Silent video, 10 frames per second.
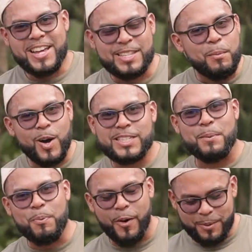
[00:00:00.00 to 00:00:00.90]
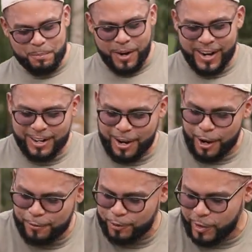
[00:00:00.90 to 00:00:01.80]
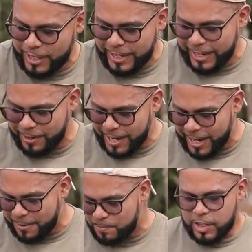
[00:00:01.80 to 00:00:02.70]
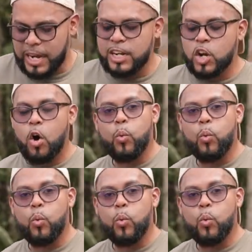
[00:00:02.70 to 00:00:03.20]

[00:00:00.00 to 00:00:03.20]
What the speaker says: is the most important part of grilling, right? You gotta know